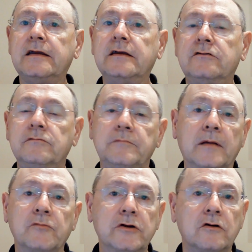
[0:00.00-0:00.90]
into
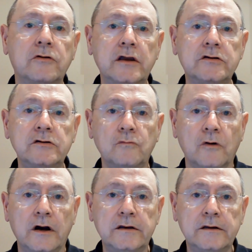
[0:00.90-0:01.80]
memory location
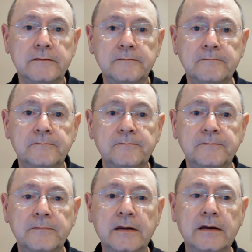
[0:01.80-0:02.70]
1,
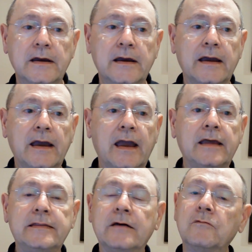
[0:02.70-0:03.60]

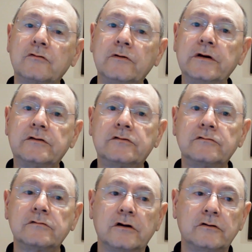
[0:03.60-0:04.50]
and then we're going to
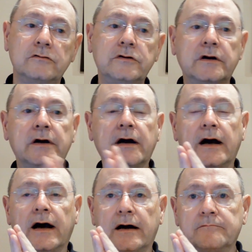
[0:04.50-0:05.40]
load
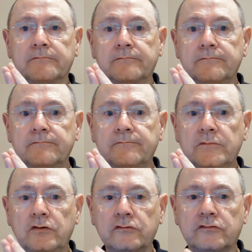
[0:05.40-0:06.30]

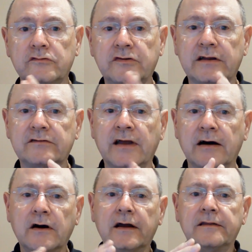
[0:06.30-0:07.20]
user sets.
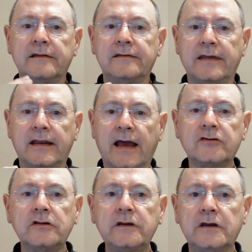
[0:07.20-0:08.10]
Now, that
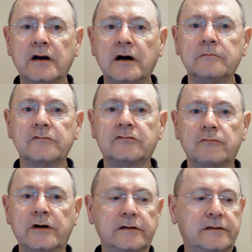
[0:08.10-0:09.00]
actually comes
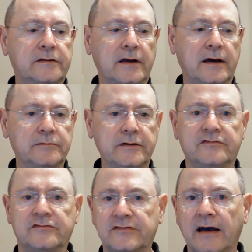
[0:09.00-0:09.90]
with, I believe,
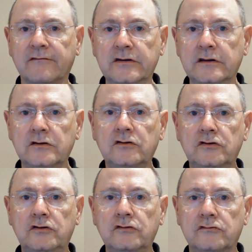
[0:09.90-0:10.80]
7
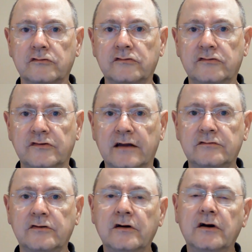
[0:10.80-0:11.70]
user
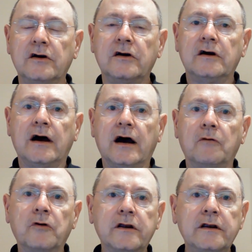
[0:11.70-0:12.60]
sets.
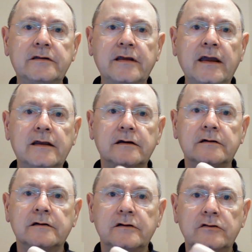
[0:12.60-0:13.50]
We're going to take
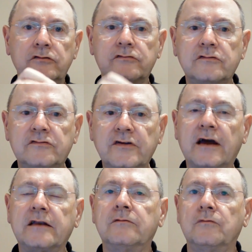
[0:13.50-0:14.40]
user
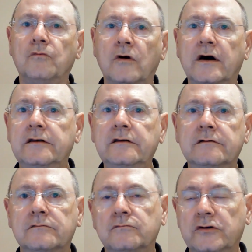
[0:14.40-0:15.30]
set 1,
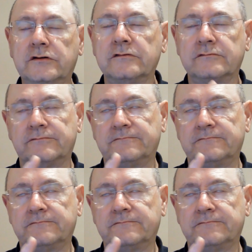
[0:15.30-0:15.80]
which is